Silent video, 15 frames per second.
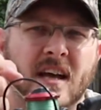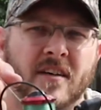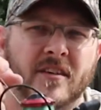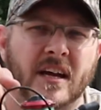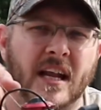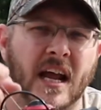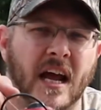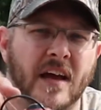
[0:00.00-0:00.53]
of
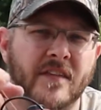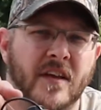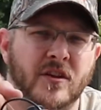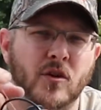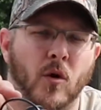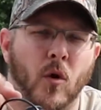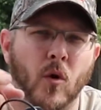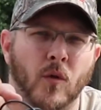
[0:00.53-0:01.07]
it, and then
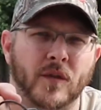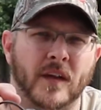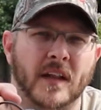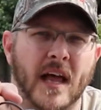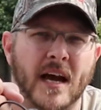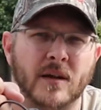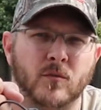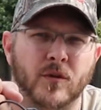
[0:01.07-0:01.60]
you hold the
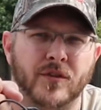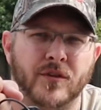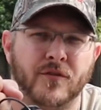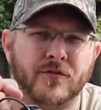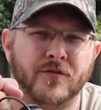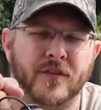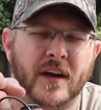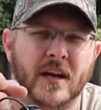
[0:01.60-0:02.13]
line with your
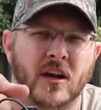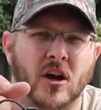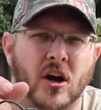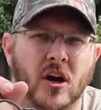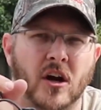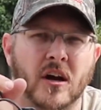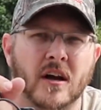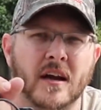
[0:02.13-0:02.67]

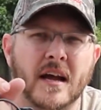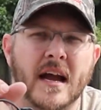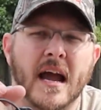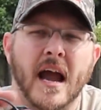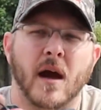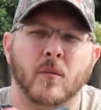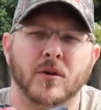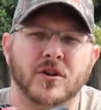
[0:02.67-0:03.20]
finger,
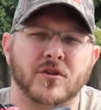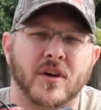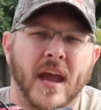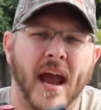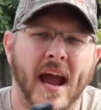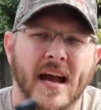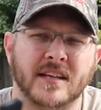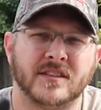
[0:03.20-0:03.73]
and when you
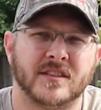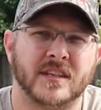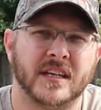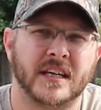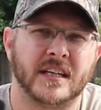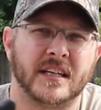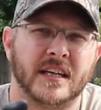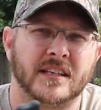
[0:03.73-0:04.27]
cast
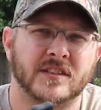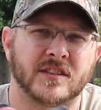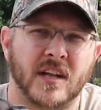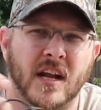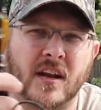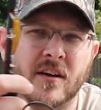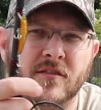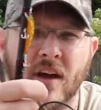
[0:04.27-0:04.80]
it,
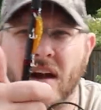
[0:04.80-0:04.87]
instead of